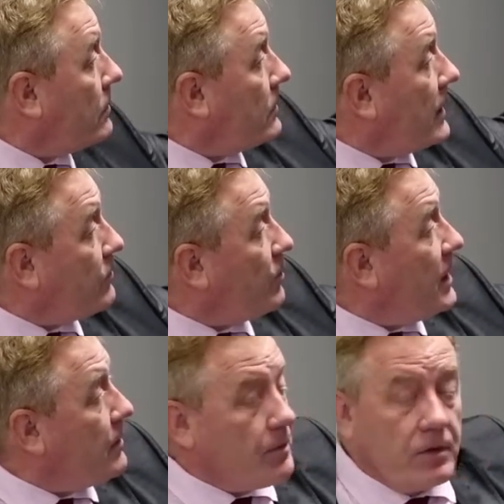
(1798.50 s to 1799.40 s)
That would be
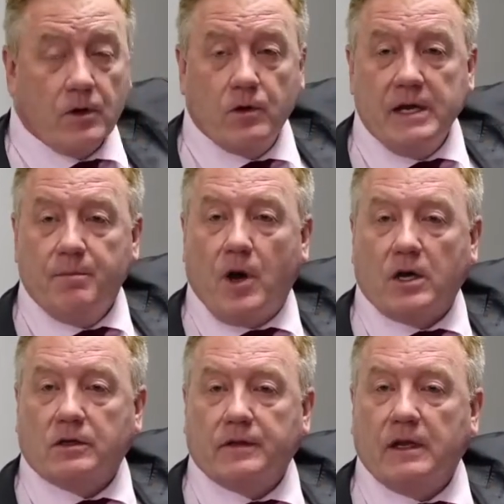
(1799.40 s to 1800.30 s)
the green part
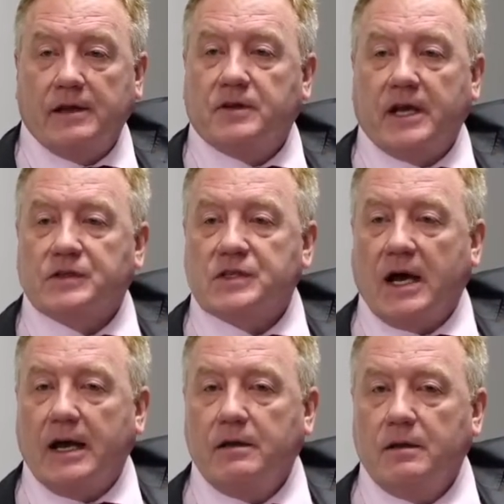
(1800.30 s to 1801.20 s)
on the left-hand
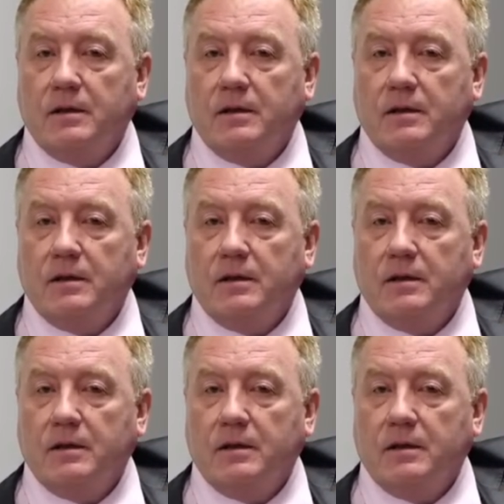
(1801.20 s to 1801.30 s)
side.